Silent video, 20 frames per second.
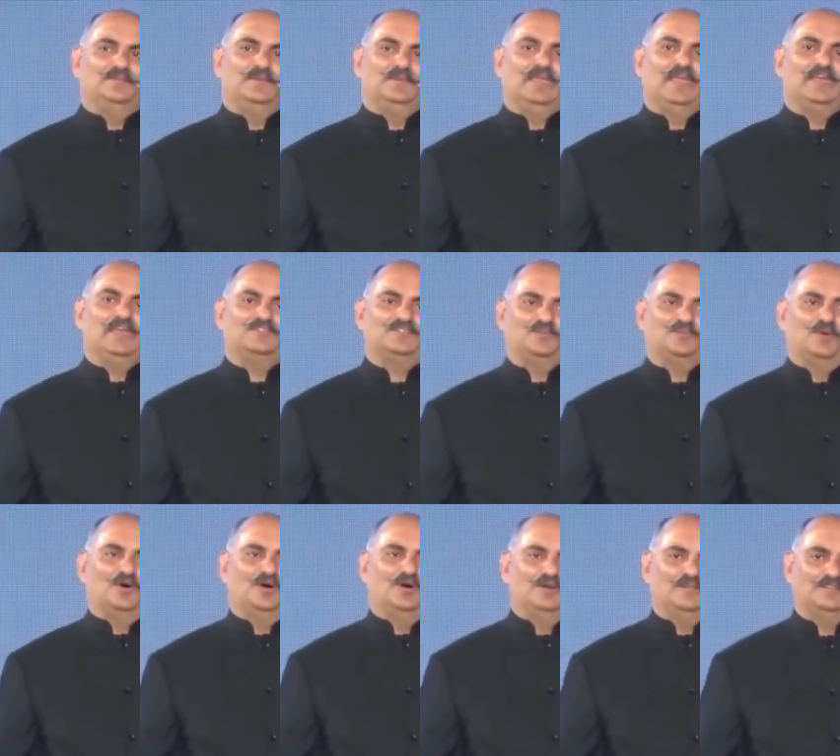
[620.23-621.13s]
guess
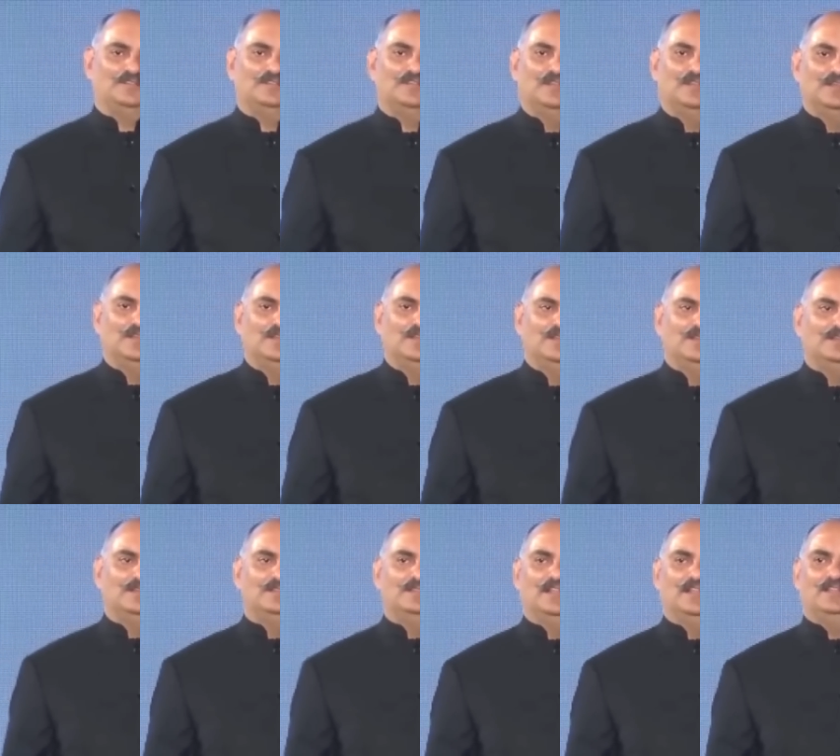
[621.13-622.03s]
was
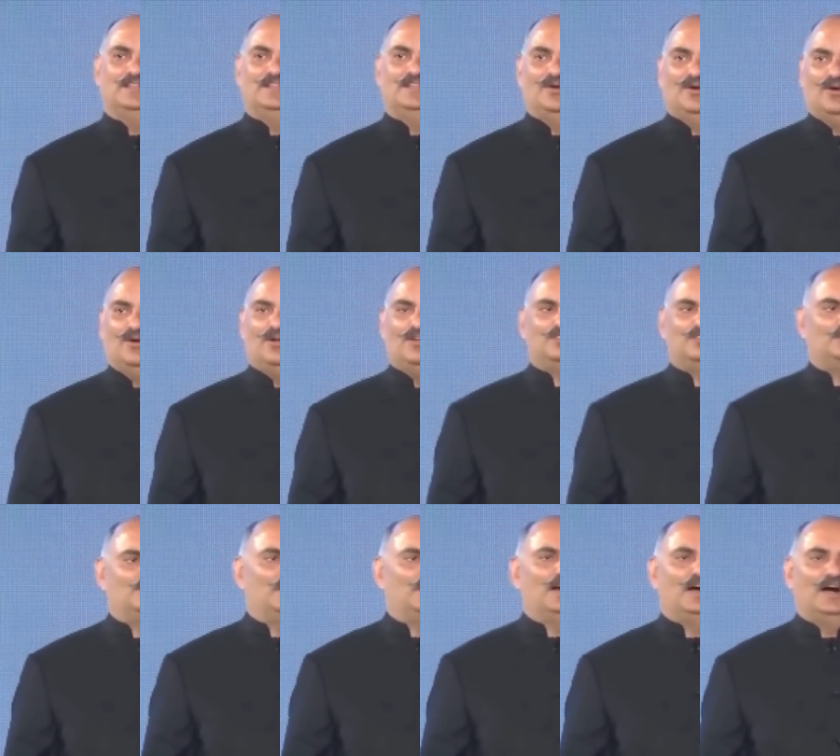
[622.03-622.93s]
that the
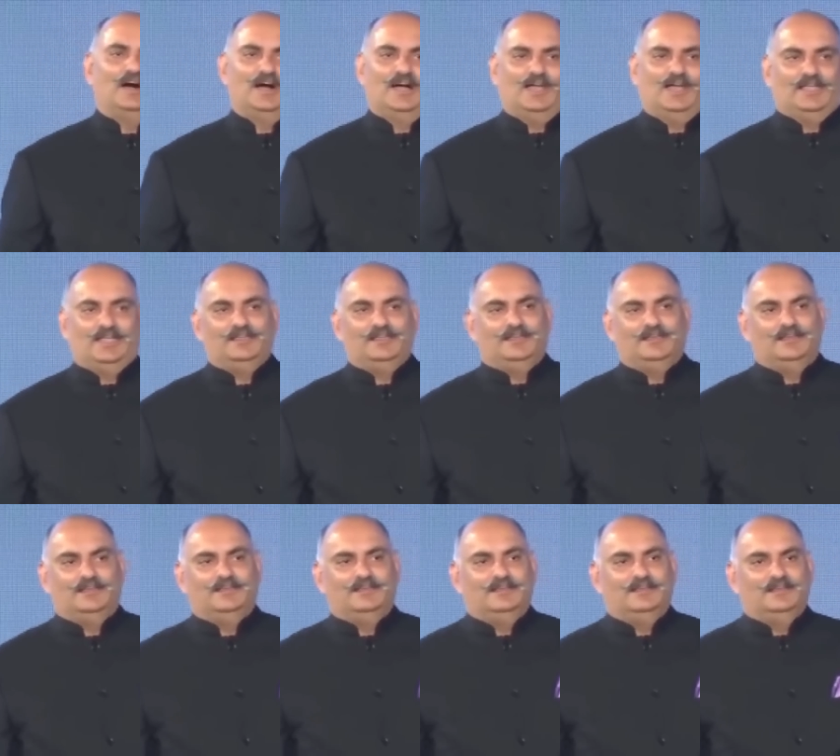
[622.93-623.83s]
odds were high
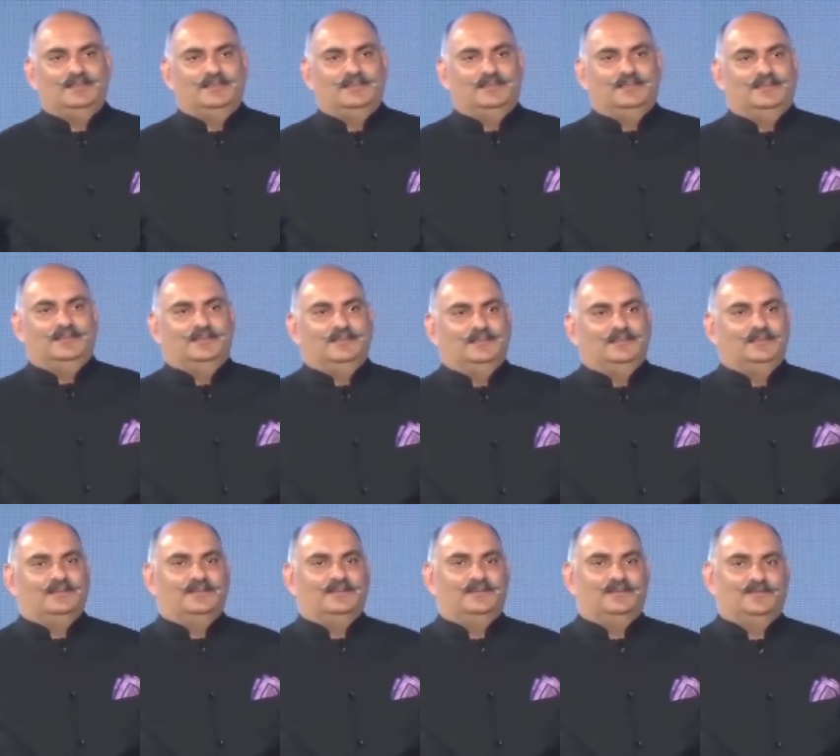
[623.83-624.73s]

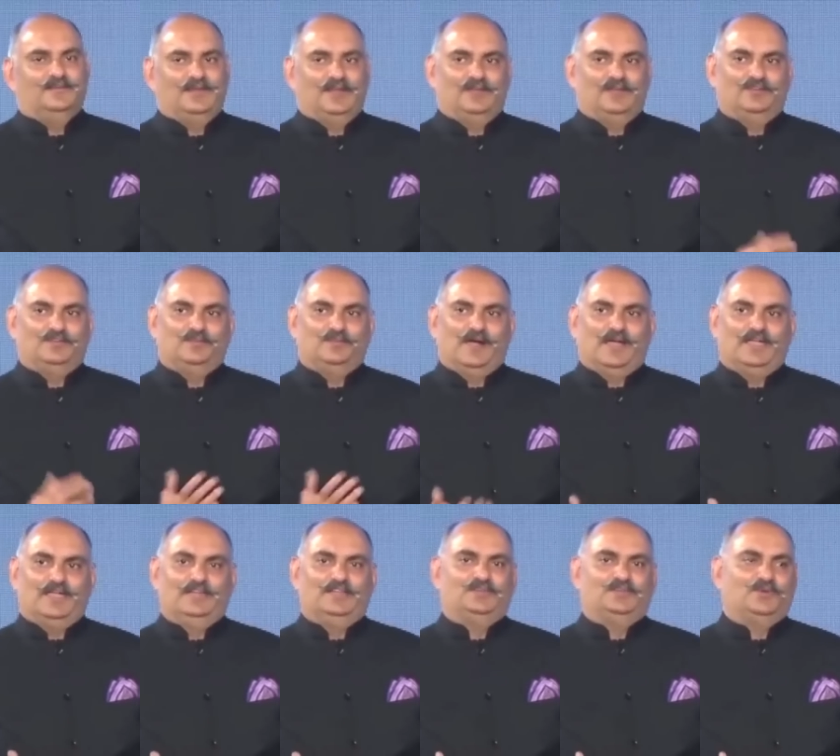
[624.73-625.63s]
when I was
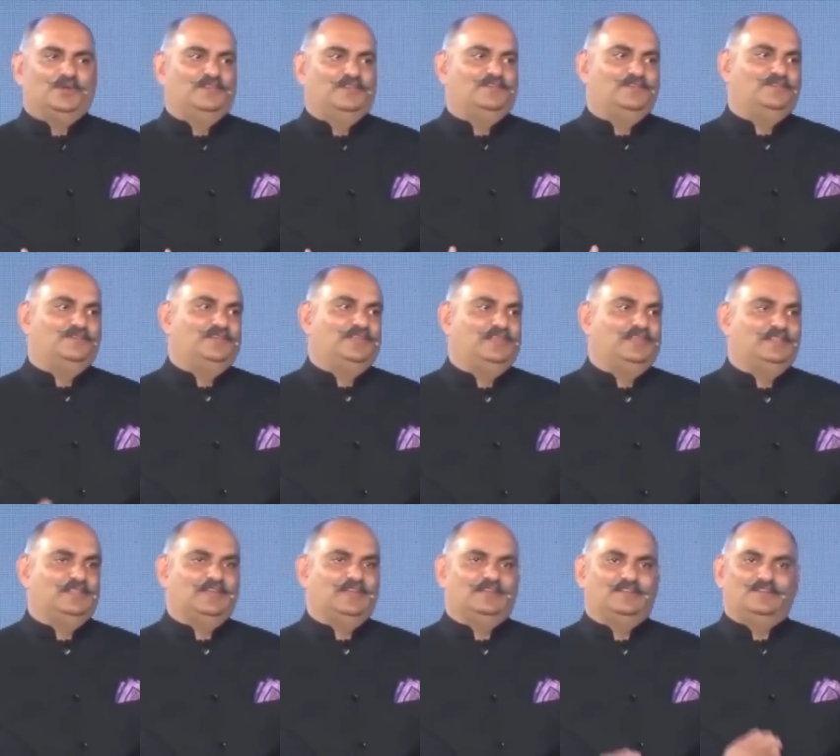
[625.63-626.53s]
buying in
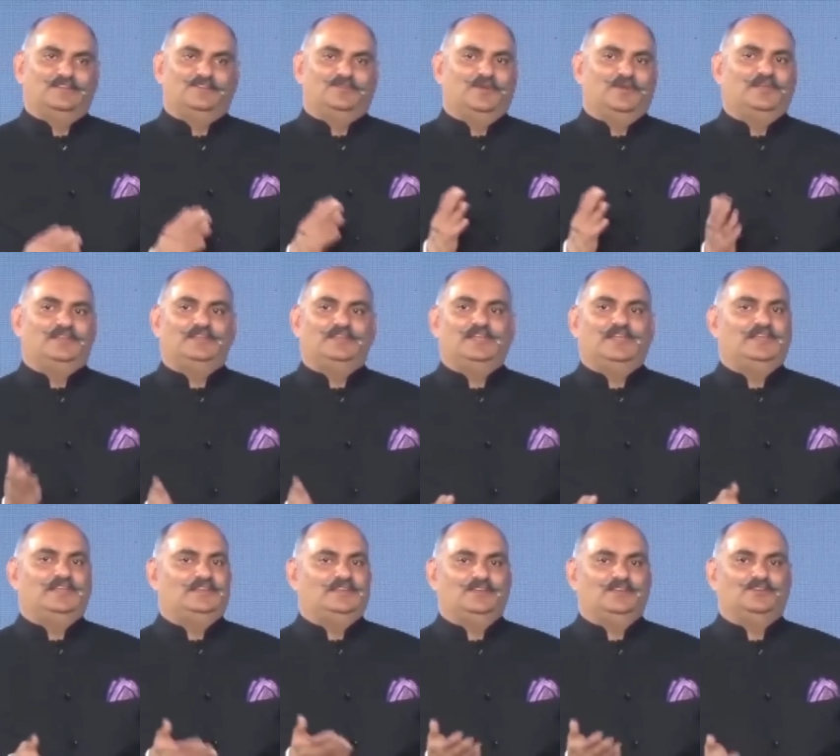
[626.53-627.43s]
2015 that in
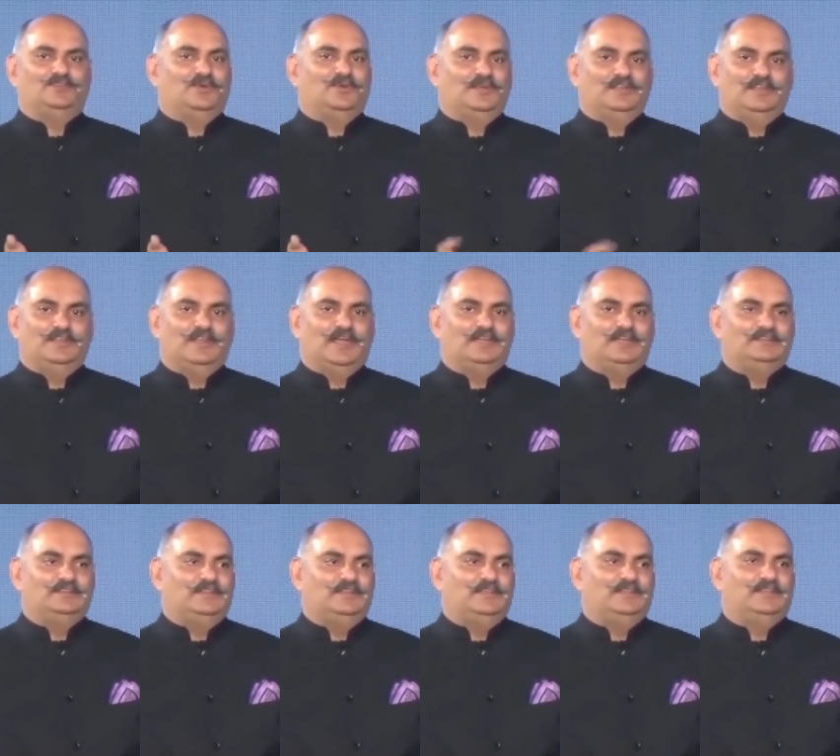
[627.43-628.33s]
2018 or
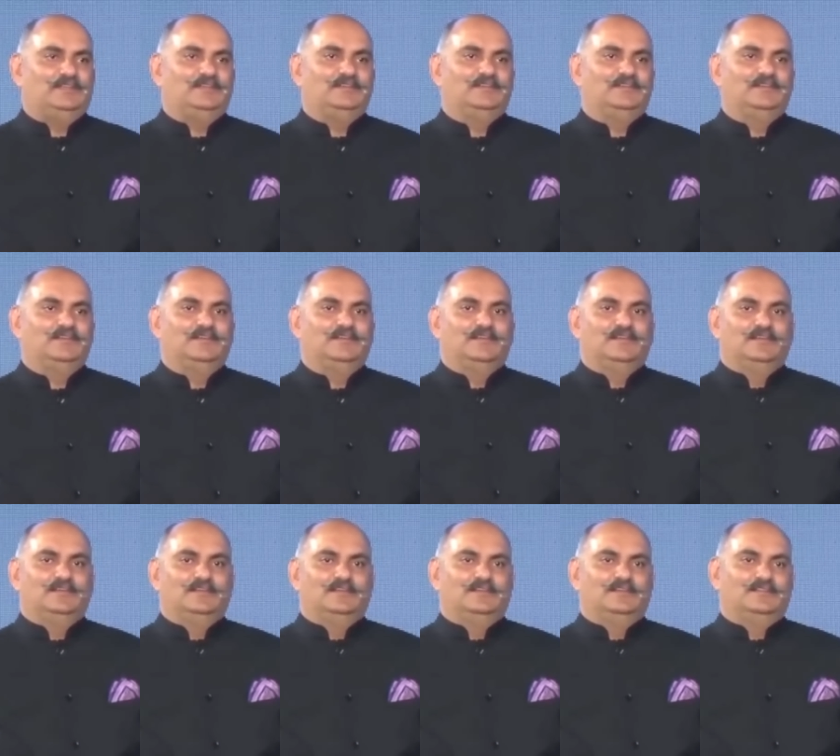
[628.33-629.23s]
2019,
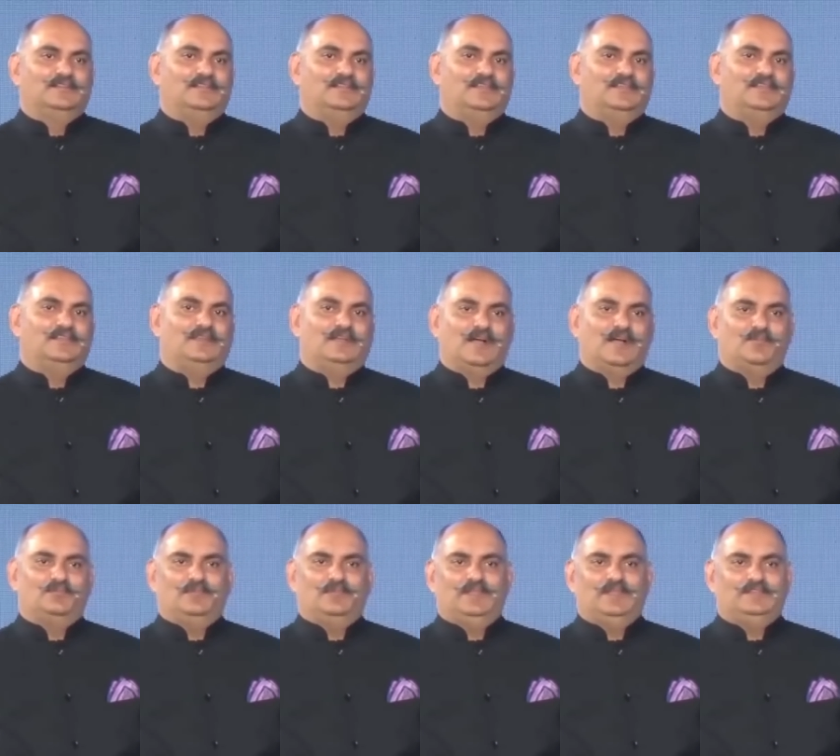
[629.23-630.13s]
the
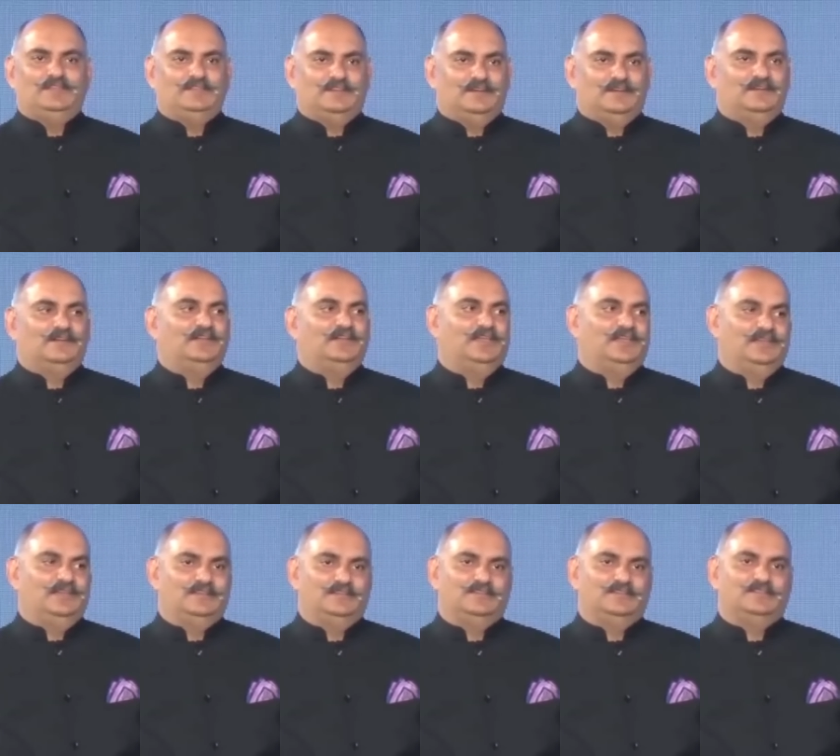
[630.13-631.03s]
company's
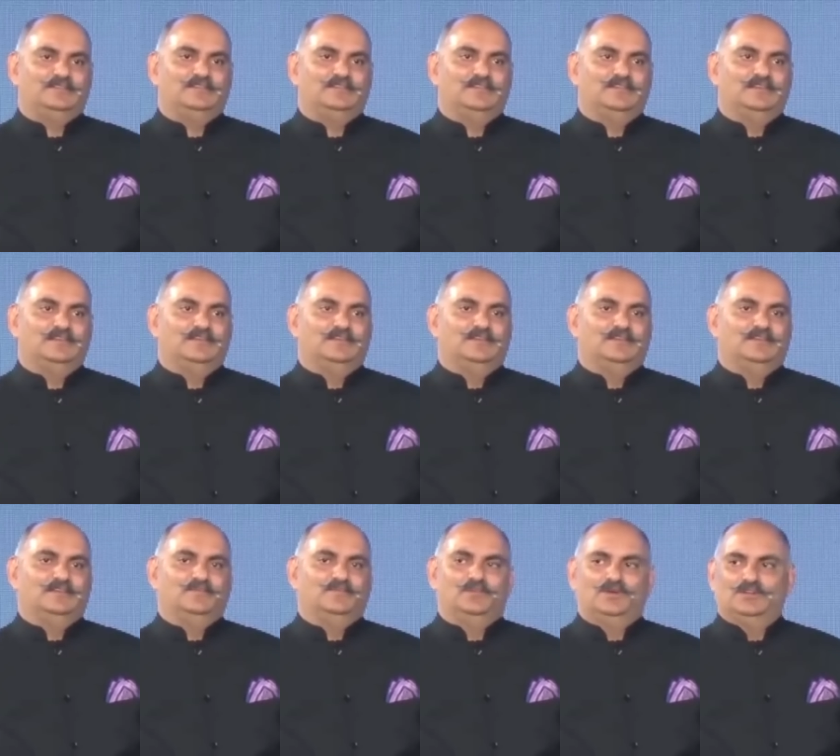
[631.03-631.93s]
earnings
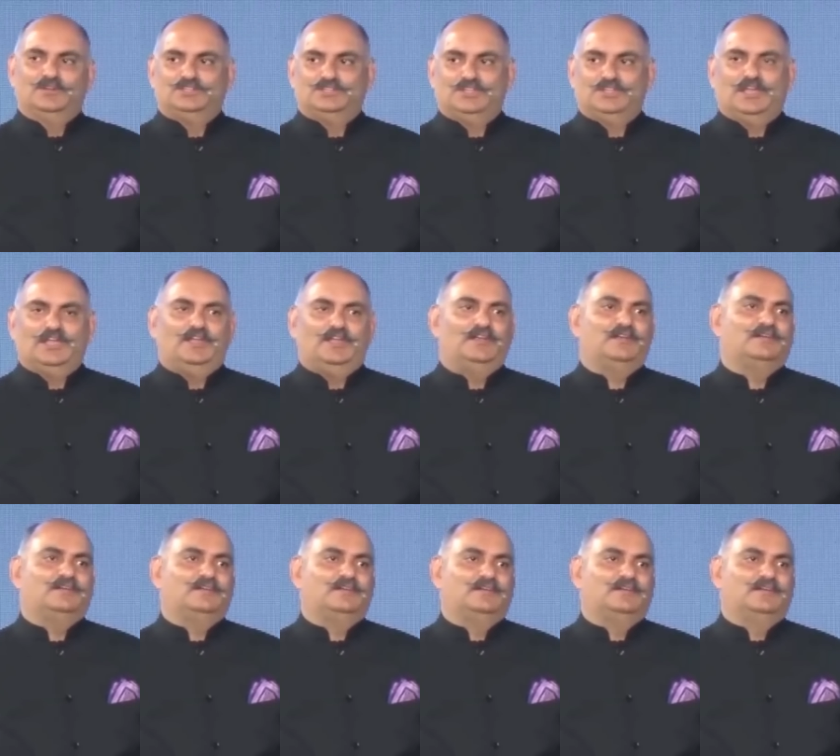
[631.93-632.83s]
per share